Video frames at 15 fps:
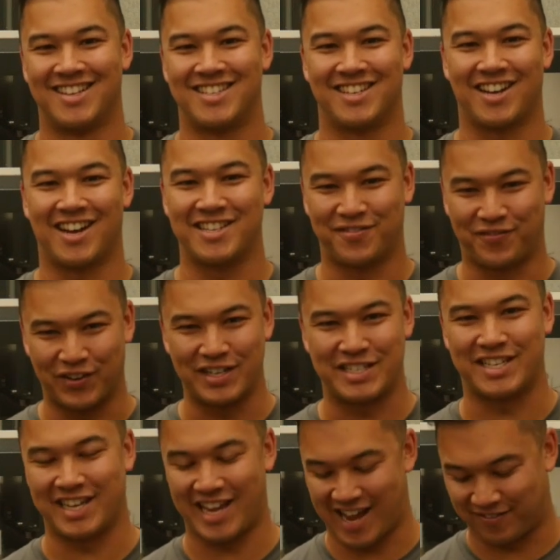So guys, first
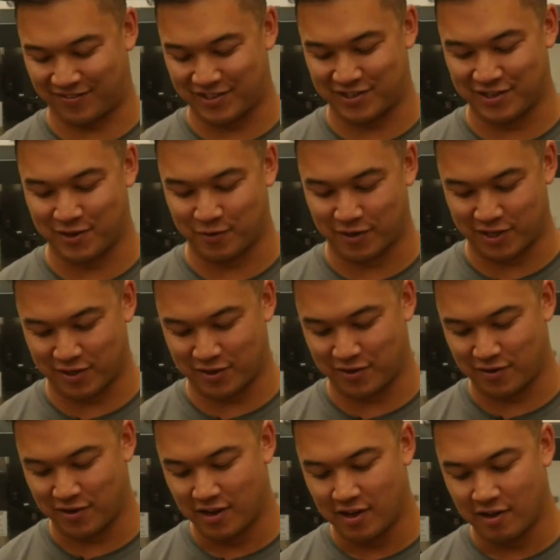thing you have to do when
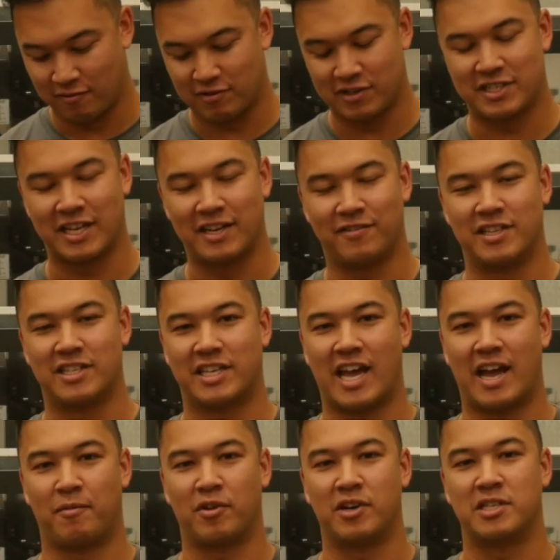you receive this
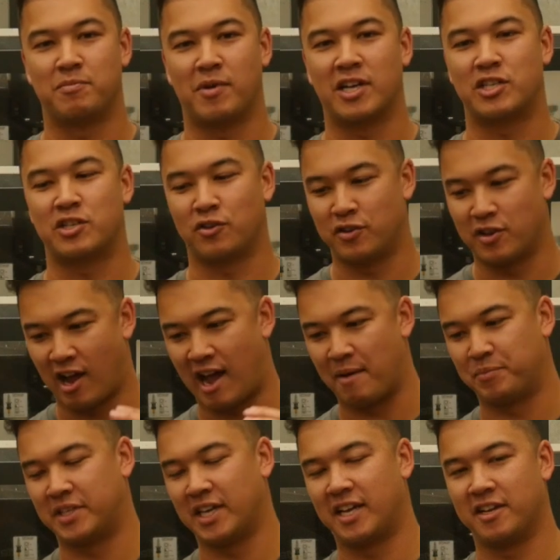camera is make sure you
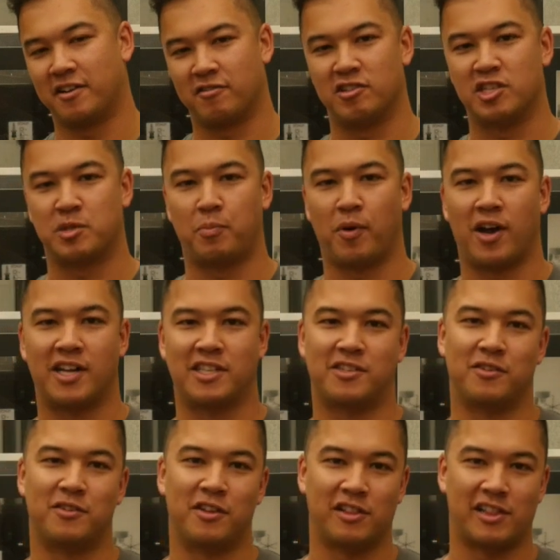update your Inspire
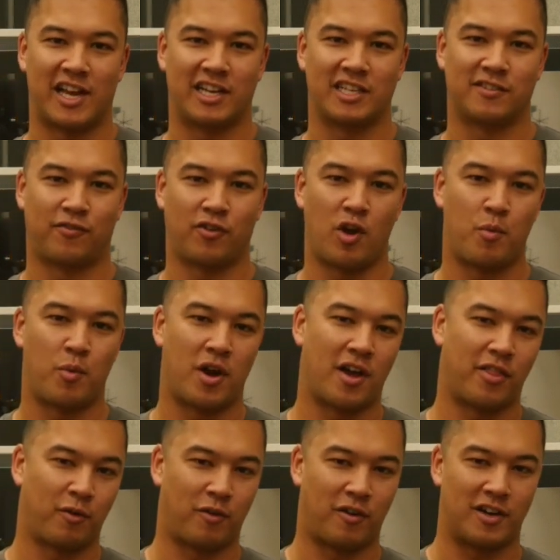2 to the latest firmware,
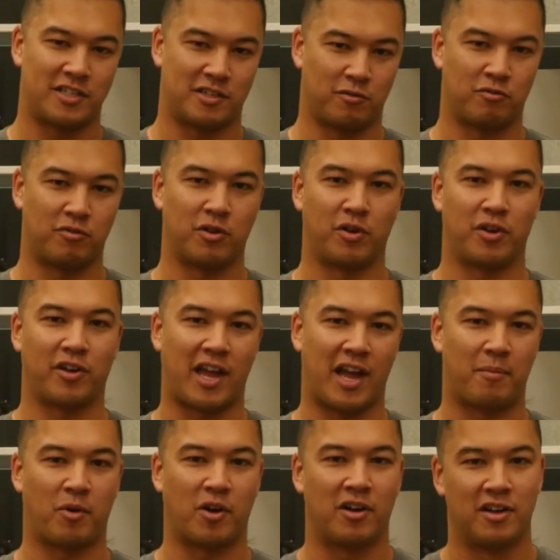otherwise it will ruin your
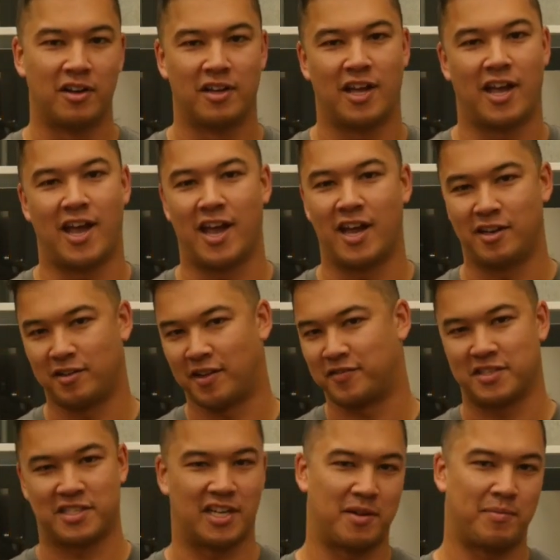camera and you'll have
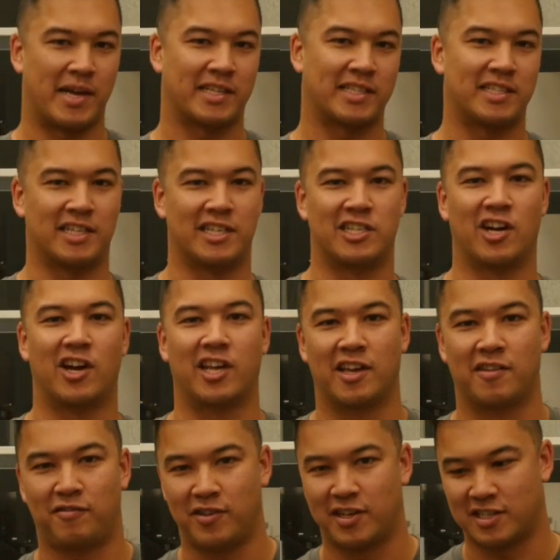to send it back to DJI to
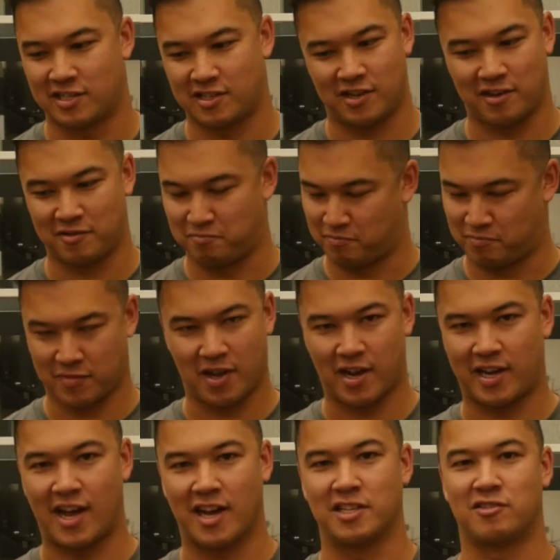get fixed. So I
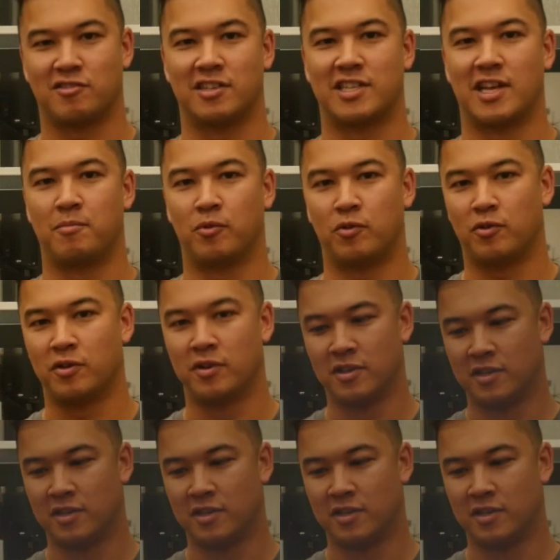can't stress that more,